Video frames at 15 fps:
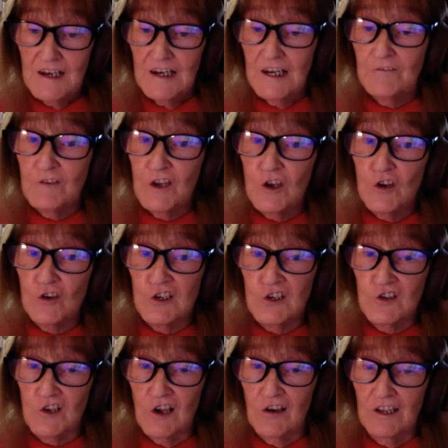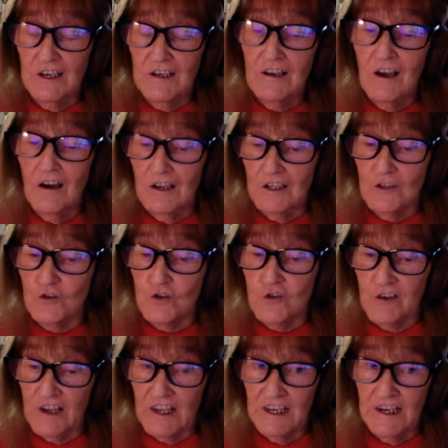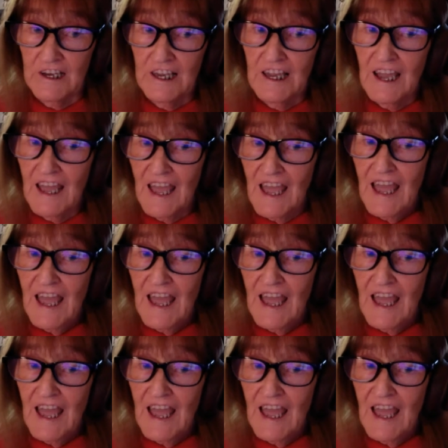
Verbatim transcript: living your design guide training,